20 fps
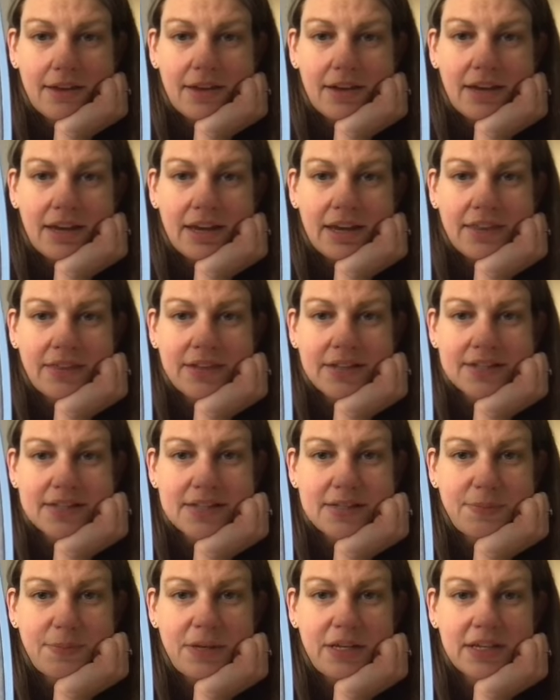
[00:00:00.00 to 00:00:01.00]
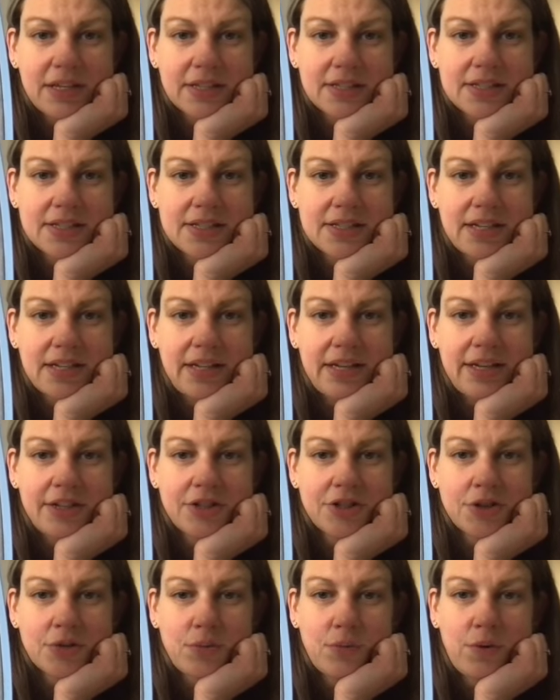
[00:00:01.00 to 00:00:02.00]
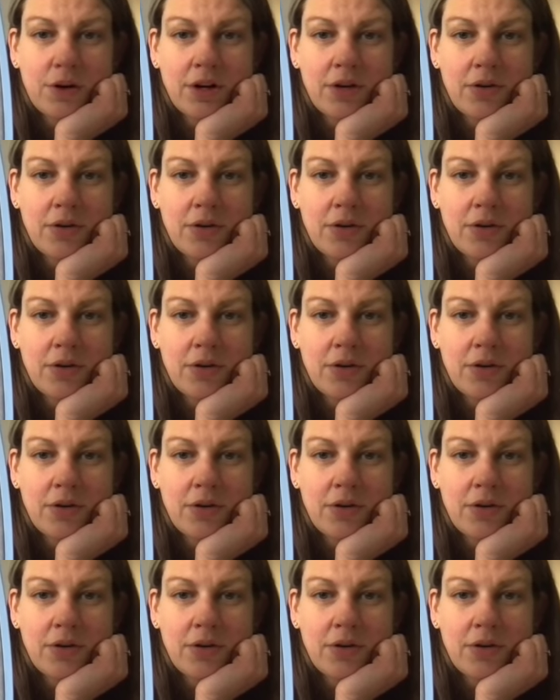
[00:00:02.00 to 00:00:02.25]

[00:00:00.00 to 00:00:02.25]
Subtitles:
And this is being stitched 1